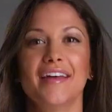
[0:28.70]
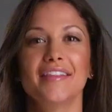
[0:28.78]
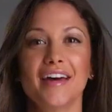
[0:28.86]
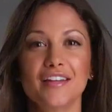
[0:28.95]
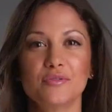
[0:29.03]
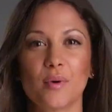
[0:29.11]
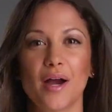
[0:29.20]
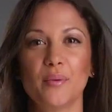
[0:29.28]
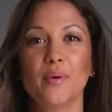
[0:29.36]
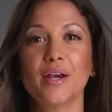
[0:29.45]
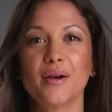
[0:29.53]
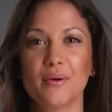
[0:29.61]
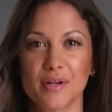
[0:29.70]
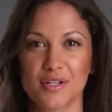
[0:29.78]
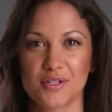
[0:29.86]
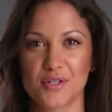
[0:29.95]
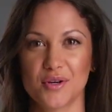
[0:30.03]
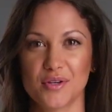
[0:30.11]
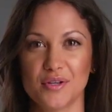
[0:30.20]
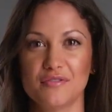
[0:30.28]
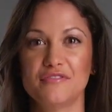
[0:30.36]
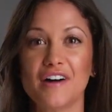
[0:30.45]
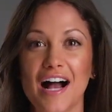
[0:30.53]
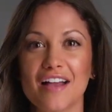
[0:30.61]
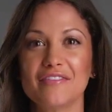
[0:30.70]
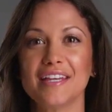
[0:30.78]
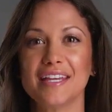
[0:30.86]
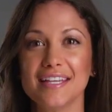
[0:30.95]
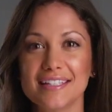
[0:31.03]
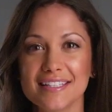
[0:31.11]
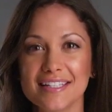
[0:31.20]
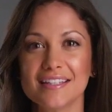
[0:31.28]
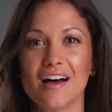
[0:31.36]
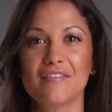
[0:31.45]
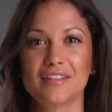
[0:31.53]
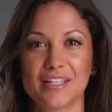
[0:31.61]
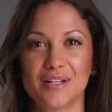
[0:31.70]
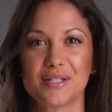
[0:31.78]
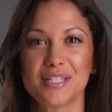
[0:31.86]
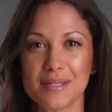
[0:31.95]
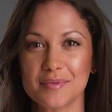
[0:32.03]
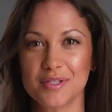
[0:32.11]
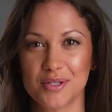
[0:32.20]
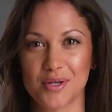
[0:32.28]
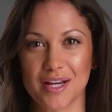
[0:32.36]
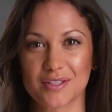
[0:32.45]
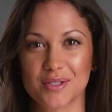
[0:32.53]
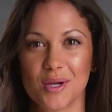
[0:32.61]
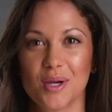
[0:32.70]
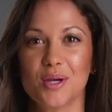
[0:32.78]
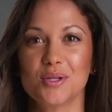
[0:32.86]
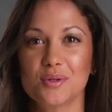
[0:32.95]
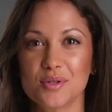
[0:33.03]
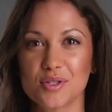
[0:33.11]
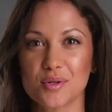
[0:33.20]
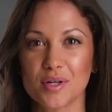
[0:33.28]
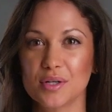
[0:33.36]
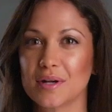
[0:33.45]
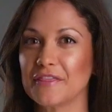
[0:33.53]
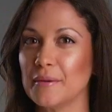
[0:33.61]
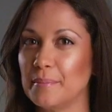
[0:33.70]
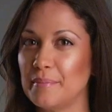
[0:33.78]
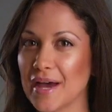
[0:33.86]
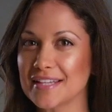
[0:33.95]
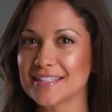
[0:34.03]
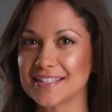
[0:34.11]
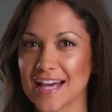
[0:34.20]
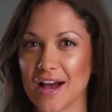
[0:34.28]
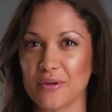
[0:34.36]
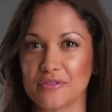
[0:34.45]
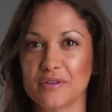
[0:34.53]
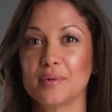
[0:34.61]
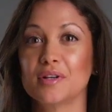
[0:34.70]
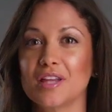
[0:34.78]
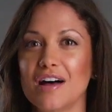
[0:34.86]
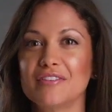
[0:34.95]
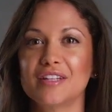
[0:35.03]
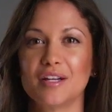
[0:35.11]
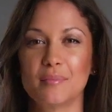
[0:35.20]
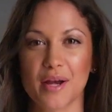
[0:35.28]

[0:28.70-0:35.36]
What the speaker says: That is why we are going to show you 5 easy lavalier tips and tricks to ensure you get the best sound from your lavalier